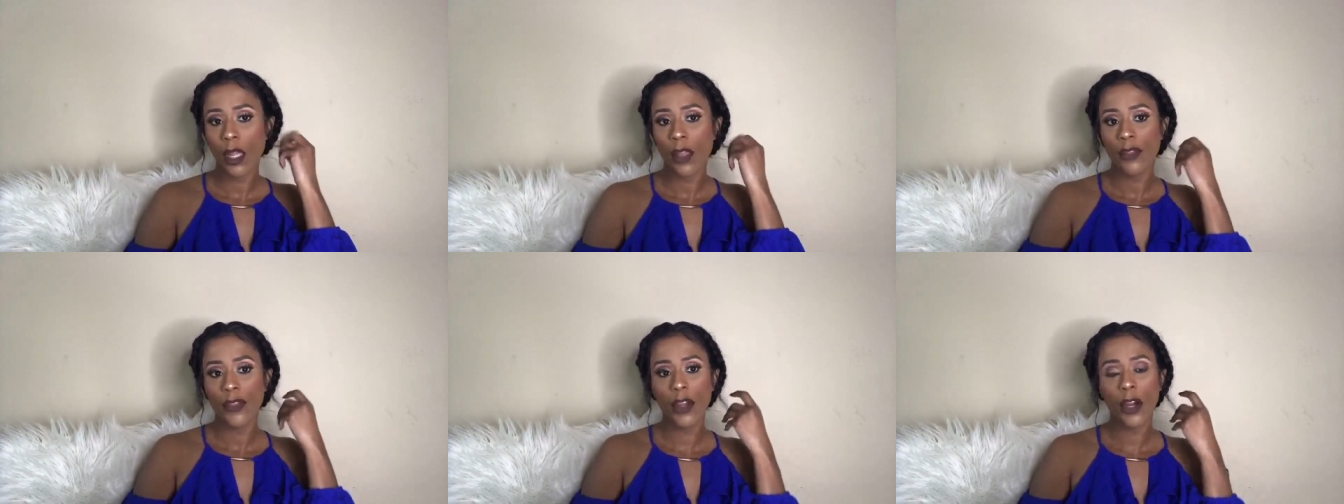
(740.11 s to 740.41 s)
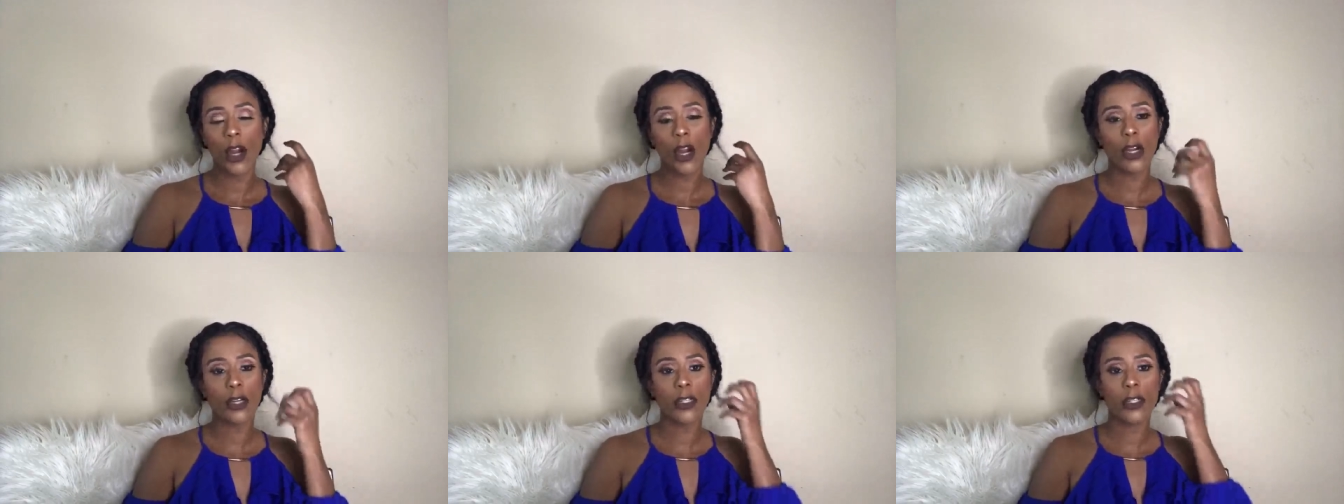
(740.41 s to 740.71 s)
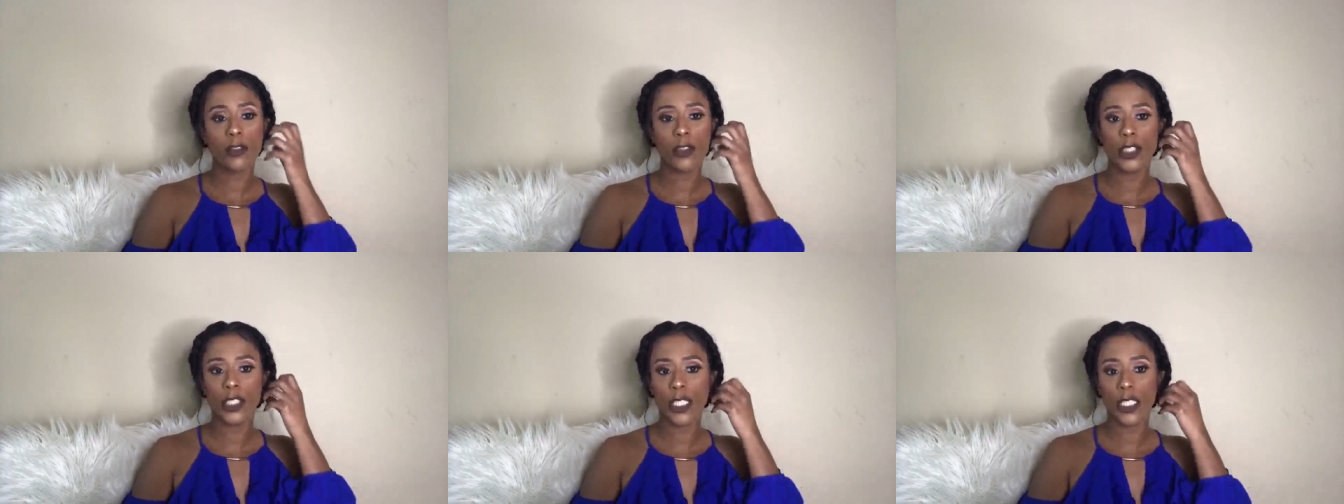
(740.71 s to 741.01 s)
There Are
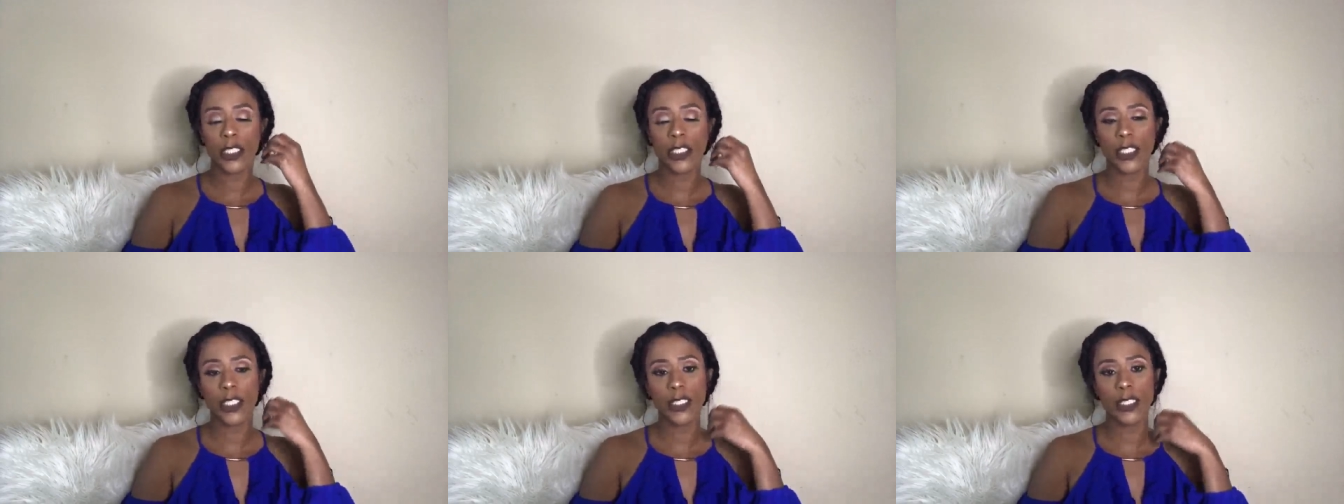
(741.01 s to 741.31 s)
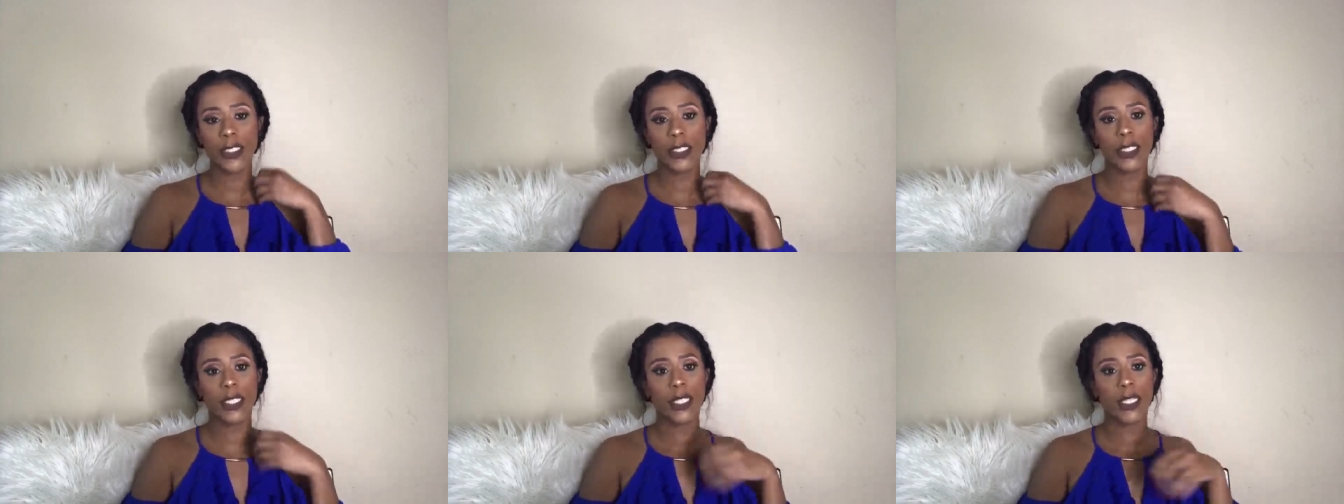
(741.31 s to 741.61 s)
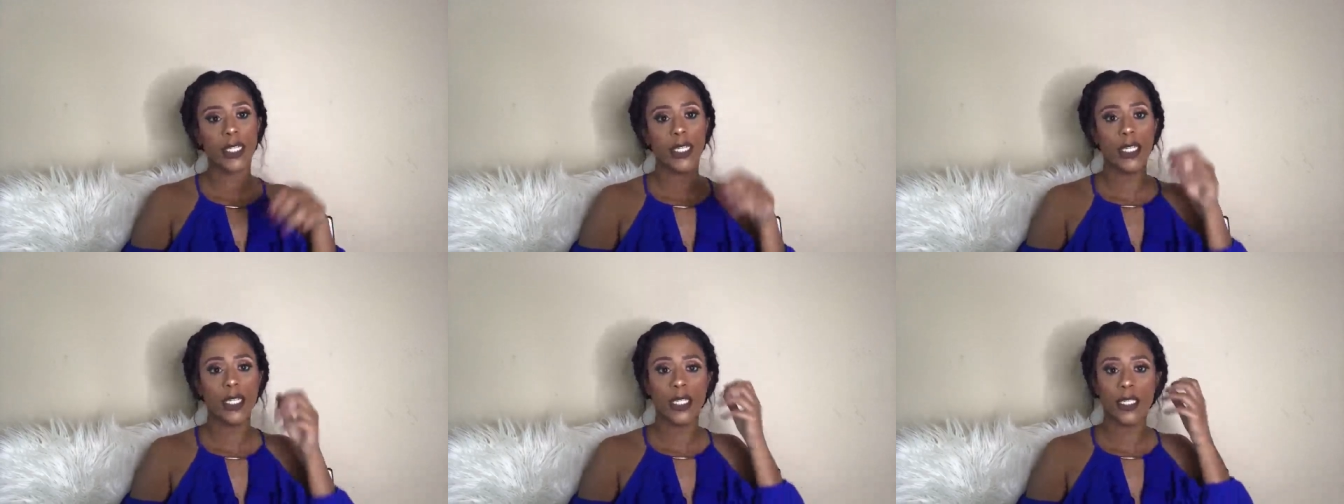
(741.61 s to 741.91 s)
No Judges,
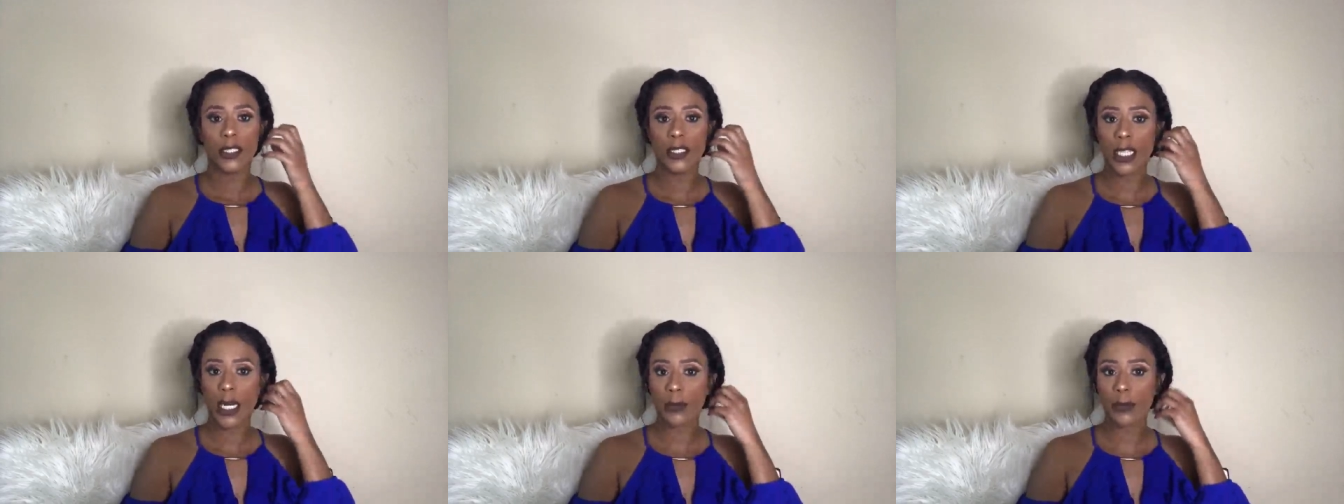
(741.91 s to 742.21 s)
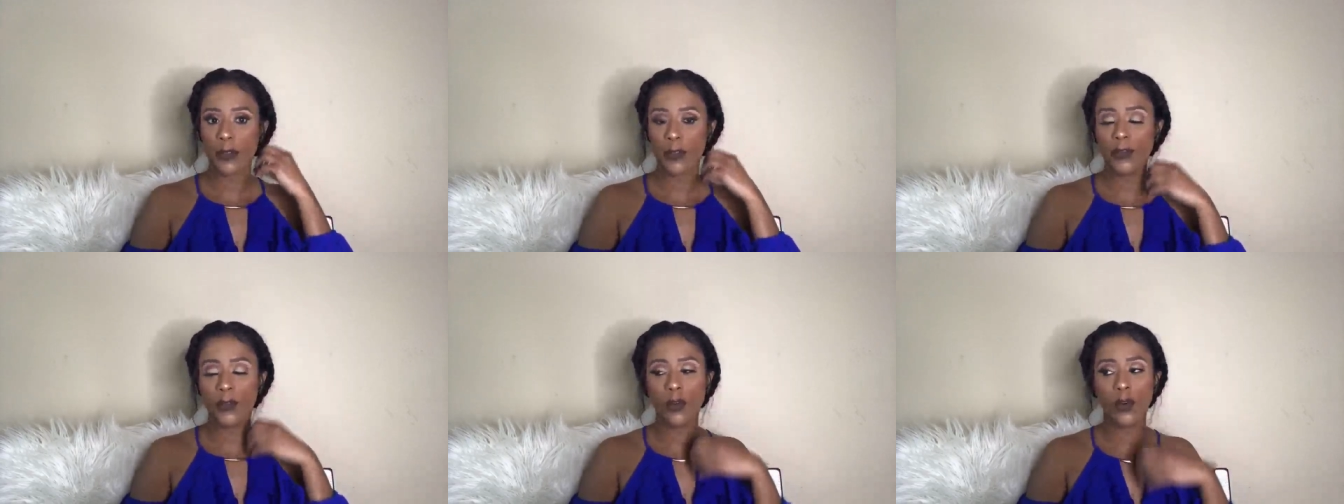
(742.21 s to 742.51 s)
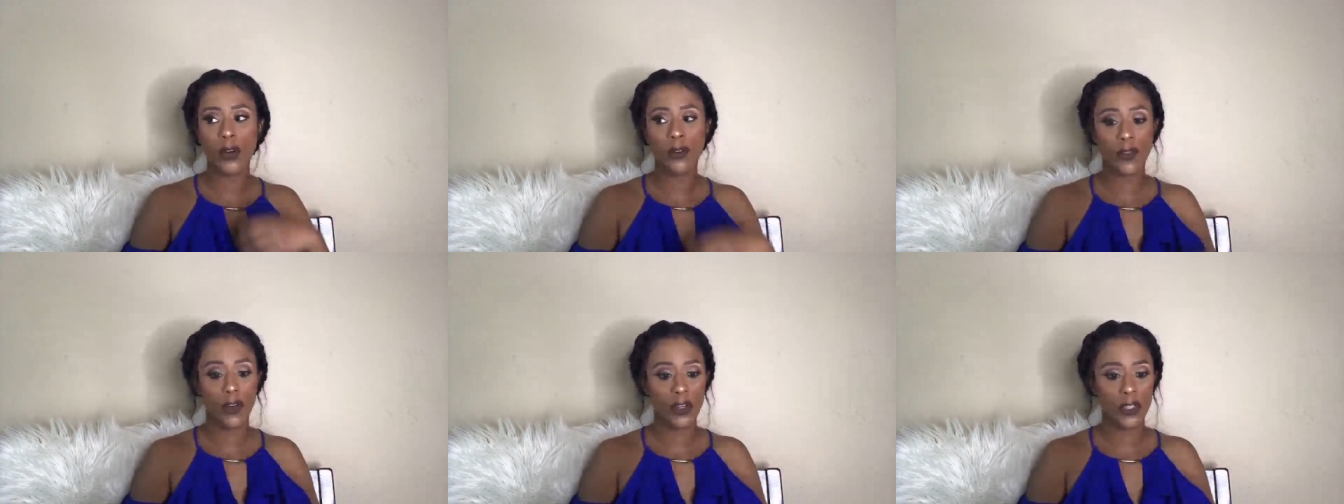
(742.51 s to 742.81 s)
chapter
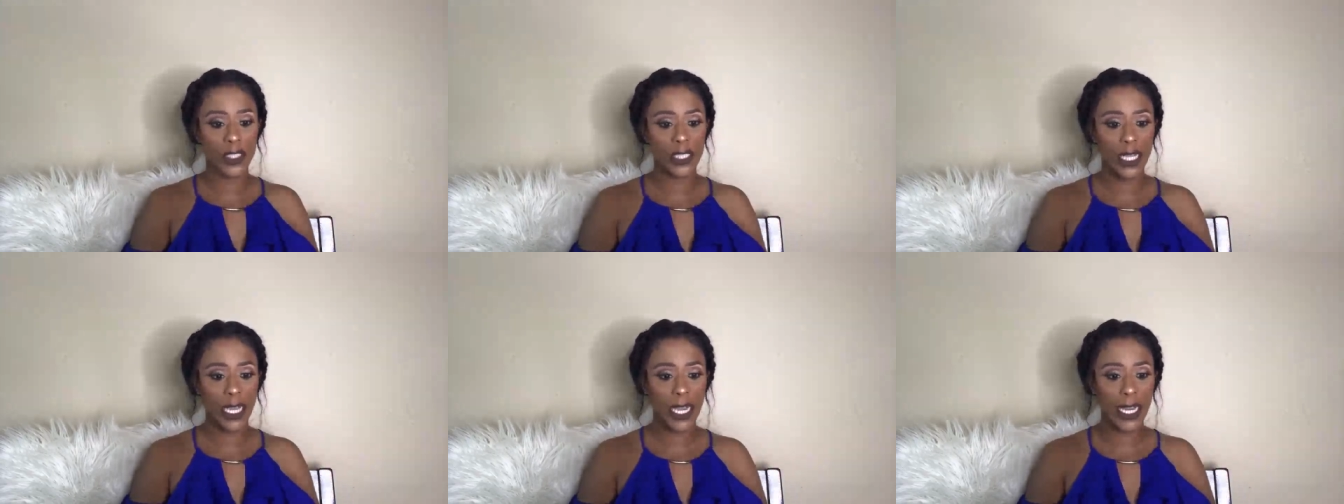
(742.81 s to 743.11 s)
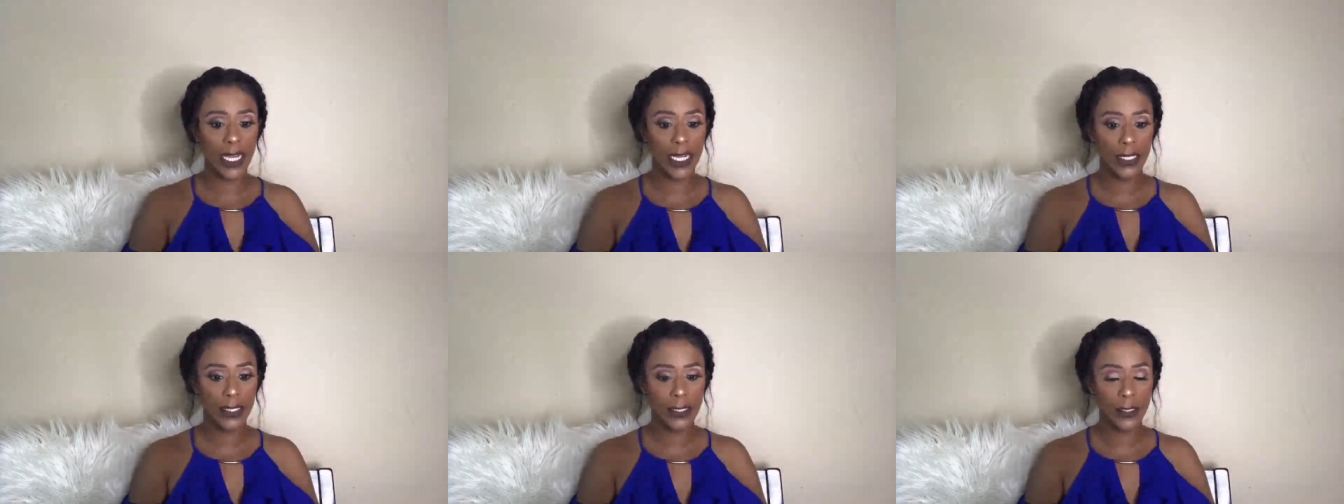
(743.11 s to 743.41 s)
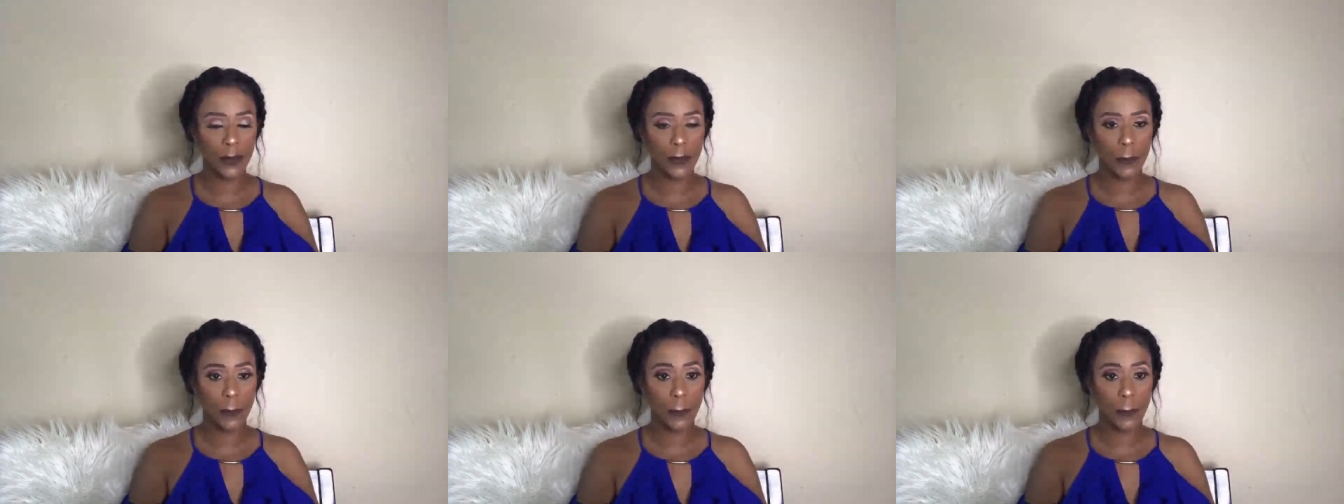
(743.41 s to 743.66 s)
4, verse 8.